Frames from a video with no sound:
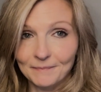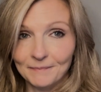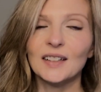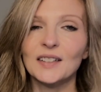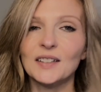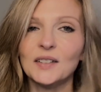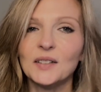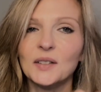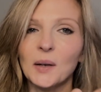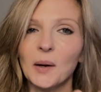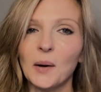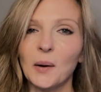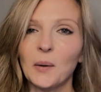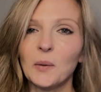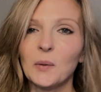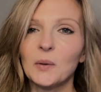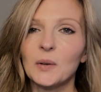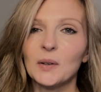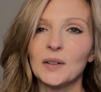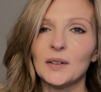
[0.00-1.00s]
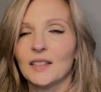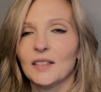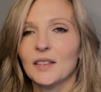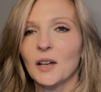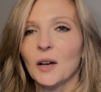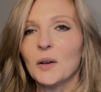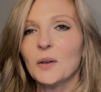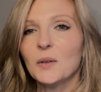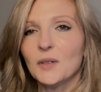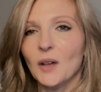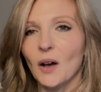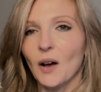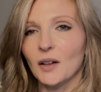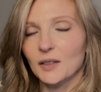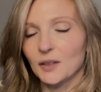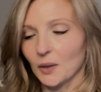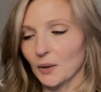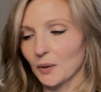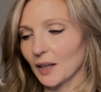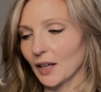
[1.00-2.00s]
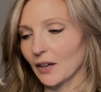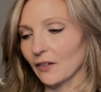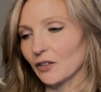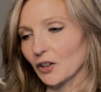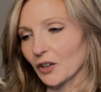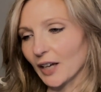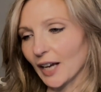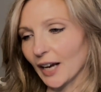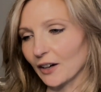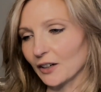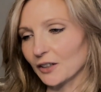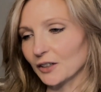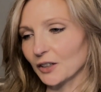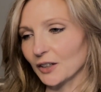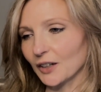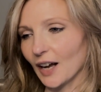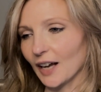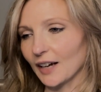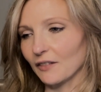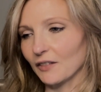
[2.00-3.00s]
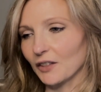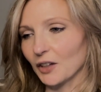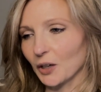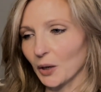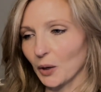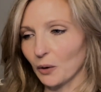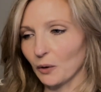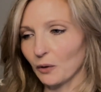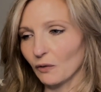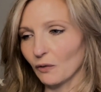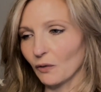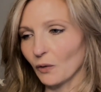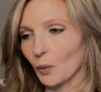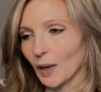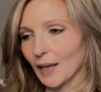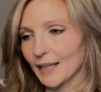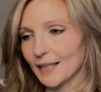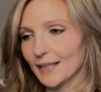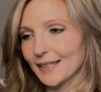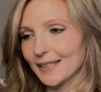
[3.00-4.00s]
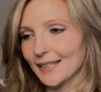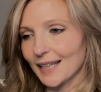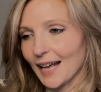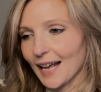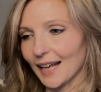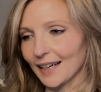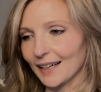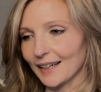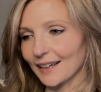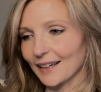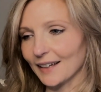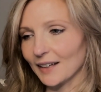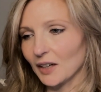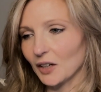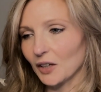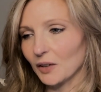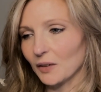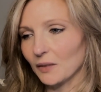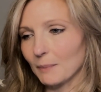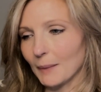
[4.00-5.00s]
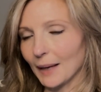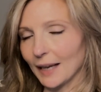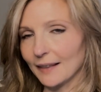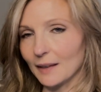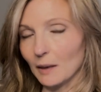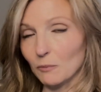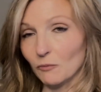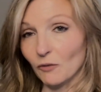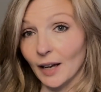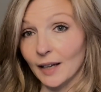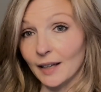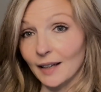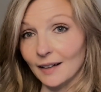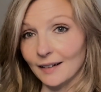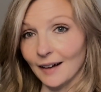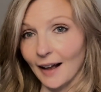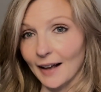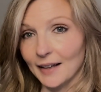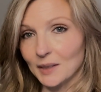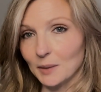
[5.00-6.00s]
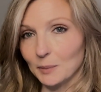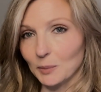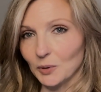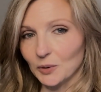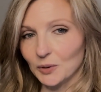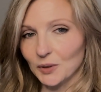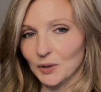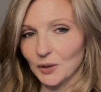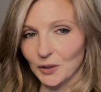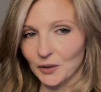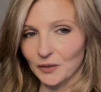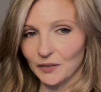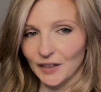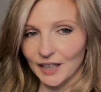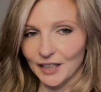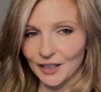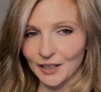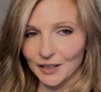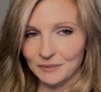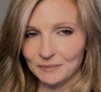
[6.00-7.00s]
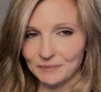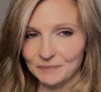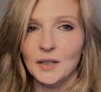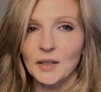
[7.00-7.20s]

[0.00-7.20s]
So those also give your character kind of their own voice and make them recognizable to your reader.